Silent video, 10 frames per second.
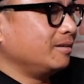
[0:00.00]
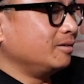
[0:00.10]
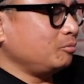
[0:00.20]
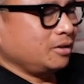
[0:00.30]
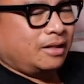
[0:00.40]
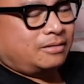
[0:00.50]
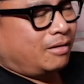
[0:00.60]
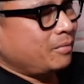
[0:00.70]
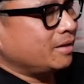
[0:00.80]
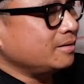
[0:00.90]
What are they
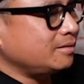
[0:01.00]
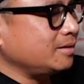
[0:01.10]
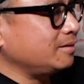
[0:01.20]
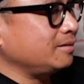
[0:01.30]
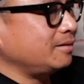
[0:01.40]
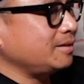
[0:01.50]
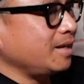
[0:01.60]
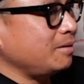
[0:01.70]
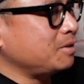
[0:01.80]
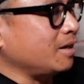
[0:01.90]
talking about? This
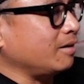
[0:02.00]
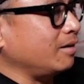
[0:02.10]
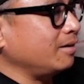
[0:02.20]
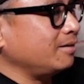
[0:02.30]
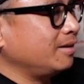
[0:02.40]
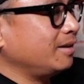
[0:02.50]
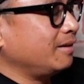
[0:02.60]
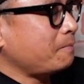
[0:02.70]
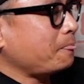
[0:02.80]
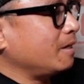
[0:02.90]
game's not hard.
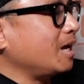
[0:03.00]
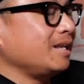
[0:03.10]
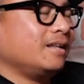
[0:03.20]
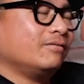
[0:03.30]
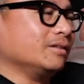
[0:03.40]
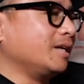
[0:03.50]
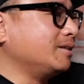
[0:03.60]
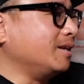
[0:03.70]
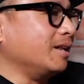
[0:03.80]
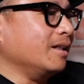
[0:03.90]
I never
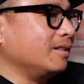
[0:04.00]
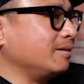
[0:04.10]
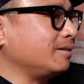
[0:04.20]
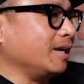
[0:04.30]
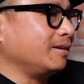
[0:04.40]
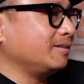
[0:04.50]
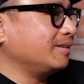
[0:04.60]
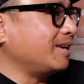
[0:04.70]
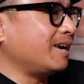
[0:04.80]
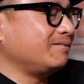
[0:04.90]
landed another thing
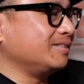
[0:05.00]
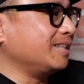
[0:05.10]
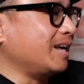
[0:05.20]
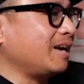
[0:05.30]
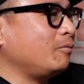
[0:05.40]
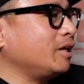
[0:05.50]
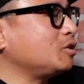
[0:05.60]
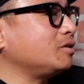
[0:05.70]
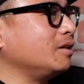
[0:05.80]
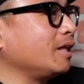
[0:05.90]
after that. I went
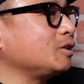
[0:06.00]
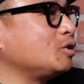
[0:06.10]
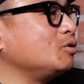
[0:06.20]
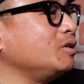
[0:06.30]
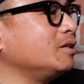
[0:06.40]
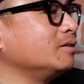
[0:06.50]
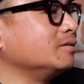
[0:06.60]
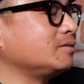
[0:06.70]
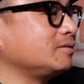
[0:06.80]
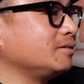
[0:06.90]
like 2
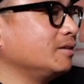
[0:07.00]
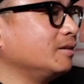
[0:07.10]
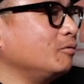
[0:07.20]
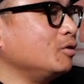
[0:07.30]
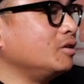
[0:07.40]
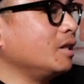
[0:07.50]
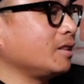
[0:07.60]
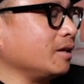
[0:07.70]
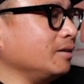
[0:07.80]
years with nothing.